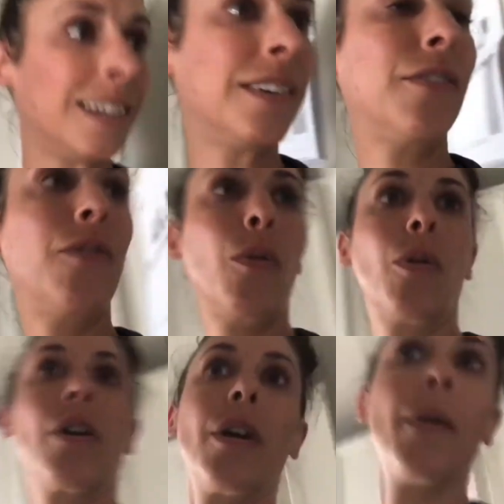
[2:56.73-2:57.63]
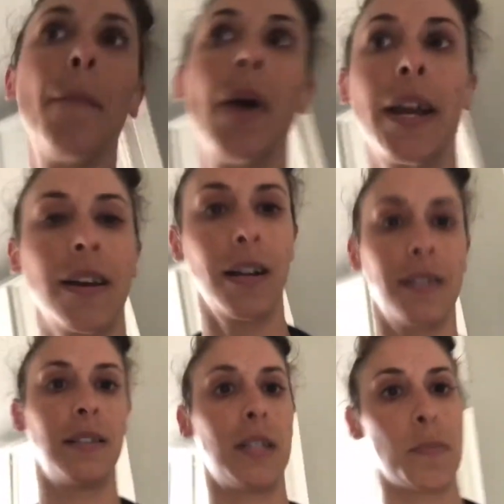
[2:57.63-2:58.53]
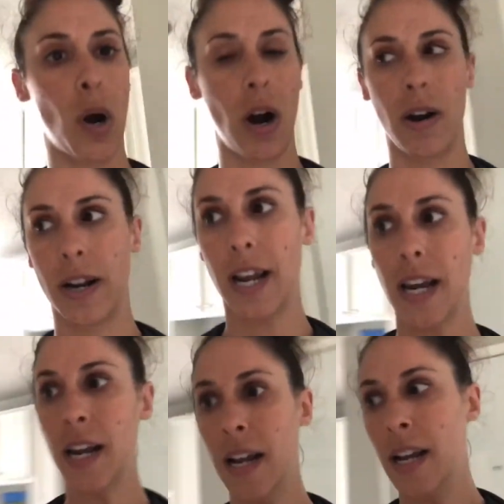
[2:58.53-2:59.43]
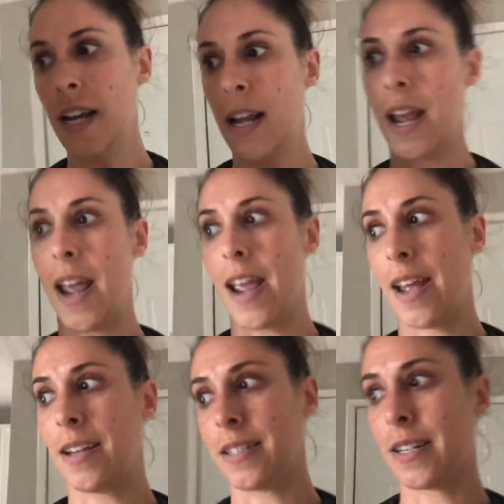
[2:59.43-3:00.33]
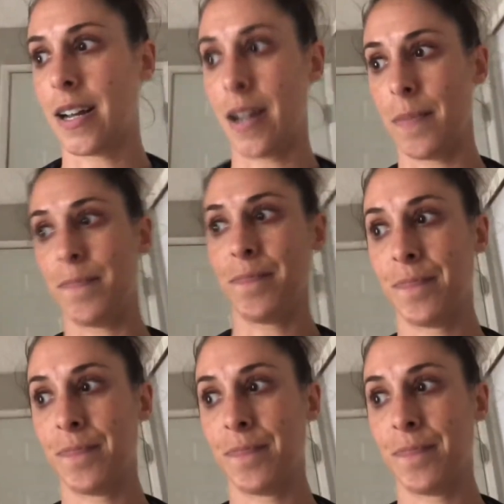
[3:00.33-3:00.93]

for my cousin's party, and